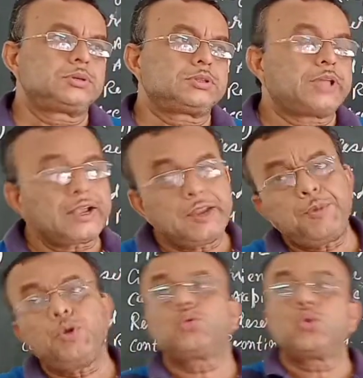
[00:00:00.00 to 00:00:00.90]
that if
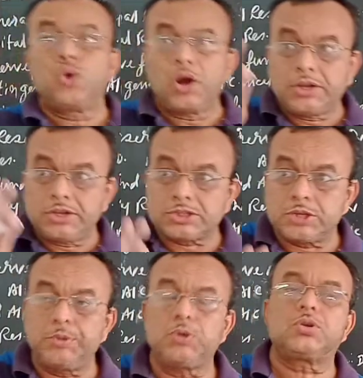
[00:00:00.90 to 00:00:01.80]
you do not
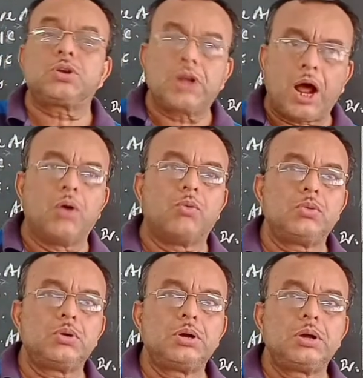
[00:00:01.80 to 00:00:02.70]
distribute
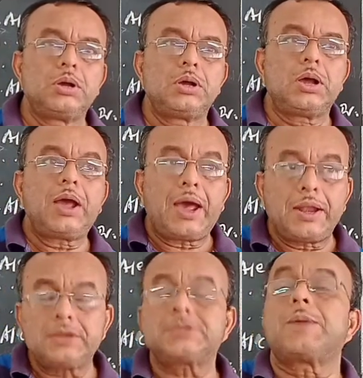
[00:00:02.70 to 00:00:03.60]
now,
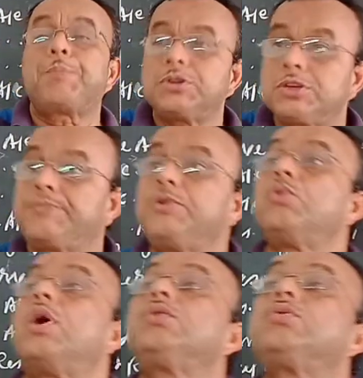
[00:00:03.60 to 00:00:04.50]
and suppose if you
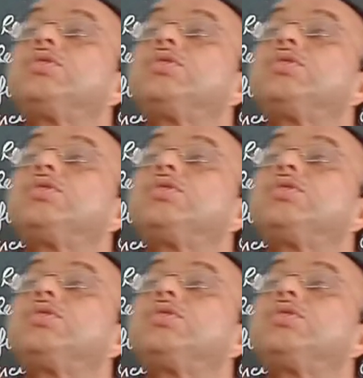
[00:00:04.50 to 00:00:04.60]
want to